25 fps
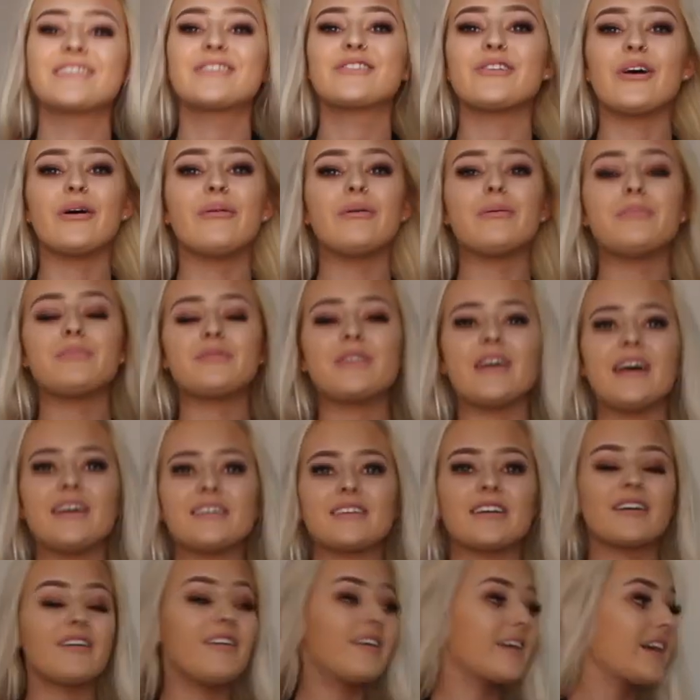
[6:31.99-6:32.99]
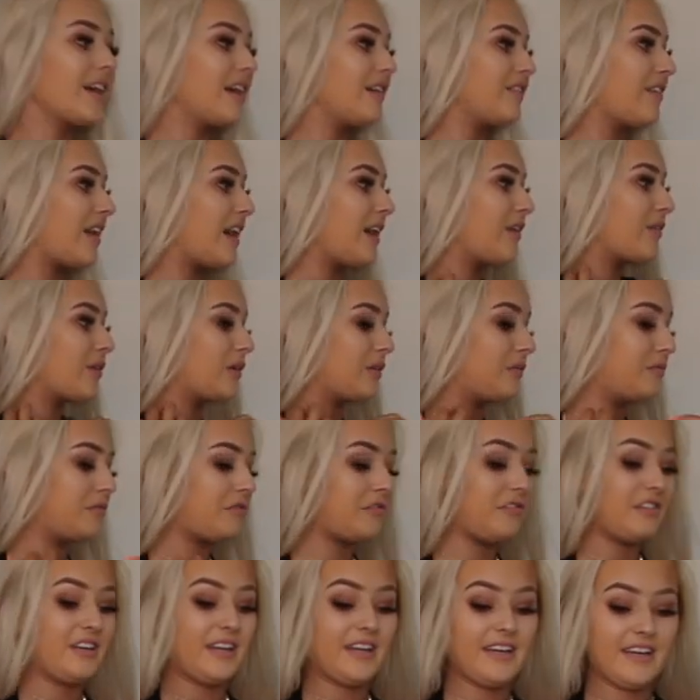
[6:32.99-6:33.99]
So obsessed. I can't get over how
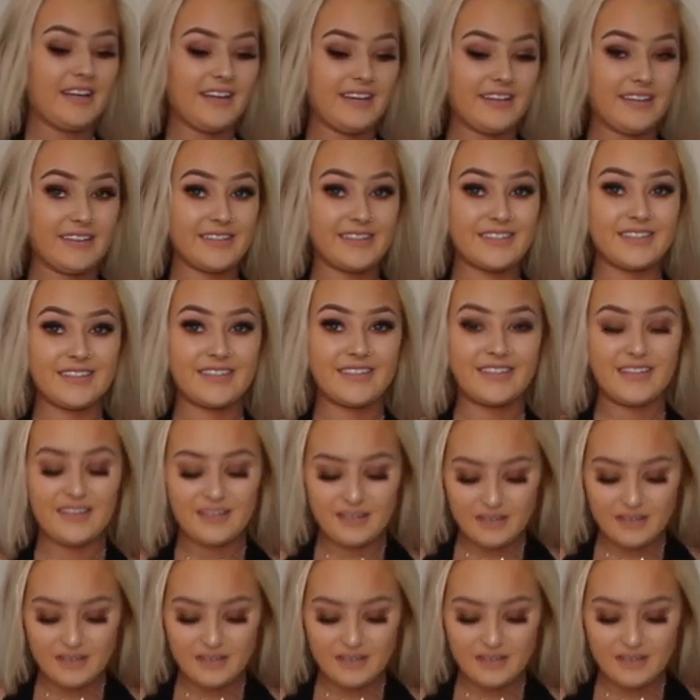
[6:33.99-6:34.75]
comfy it is.